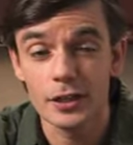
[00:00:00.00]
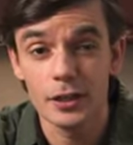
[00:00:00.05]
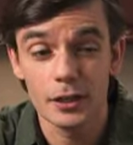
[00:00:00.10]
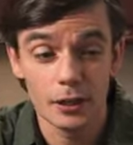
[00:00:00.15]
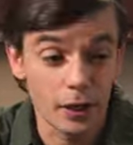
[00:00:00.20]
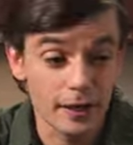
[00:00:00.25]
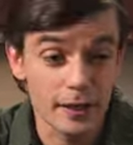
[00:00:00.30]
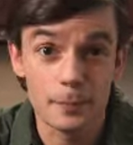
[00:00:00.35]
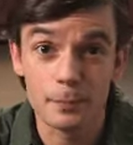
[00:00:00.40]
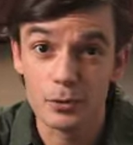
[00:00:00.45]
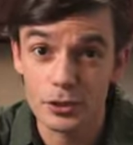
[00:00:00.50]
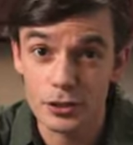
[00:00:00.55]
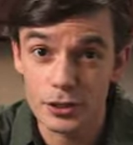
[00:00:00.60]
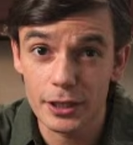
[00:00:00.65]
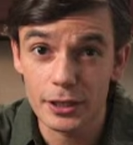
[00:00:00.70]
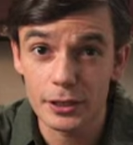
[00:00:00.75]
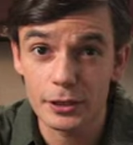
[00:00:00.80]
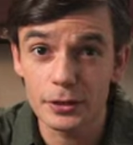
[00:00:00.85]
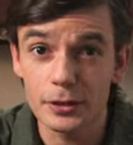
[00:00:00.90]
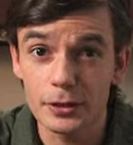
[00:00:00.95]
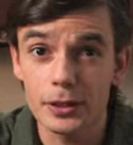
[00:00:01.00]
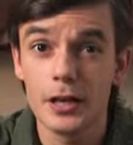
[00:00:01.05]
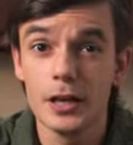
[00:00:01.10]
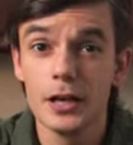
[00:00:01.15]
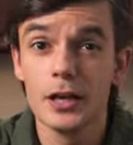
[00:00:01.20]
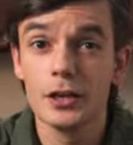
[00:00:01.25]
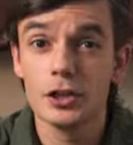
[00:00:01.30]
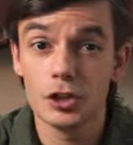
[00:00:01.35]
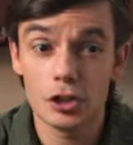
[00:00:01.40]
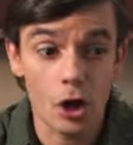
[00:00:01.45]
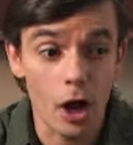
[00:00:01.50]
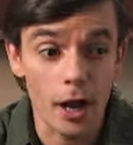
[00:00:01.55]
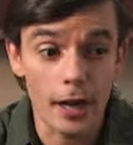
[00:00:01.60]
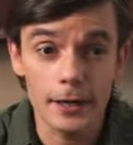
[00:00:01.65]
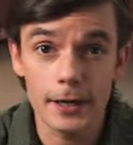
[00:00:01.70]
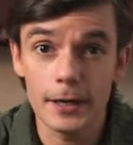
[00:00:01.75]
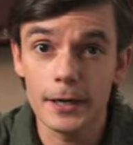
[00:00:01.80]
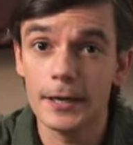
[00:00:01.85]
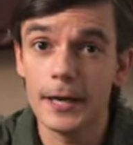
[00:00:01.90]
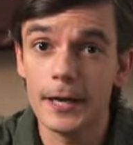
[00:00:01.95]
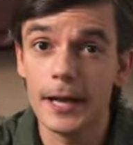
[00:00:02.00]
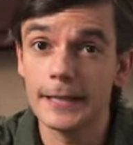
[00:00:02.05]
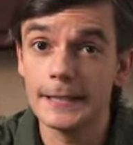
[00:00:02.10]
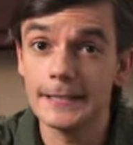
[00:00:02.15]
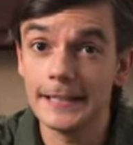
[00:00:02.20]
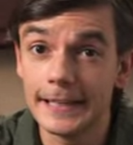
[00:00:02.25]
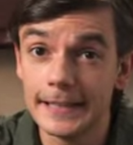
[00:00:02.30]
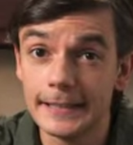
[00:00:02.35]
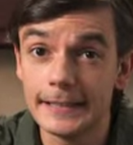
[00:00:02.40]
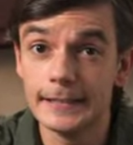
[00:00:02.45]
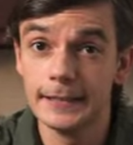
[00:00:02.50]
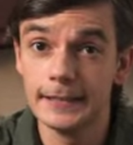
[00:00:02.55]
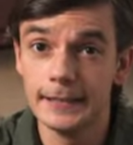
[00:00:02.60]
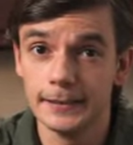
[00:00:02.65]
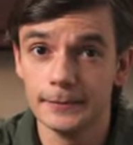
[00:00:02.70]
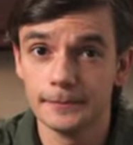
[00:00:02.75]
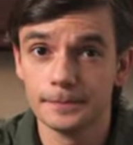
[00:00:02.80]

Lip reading: like Brazil, China, and India.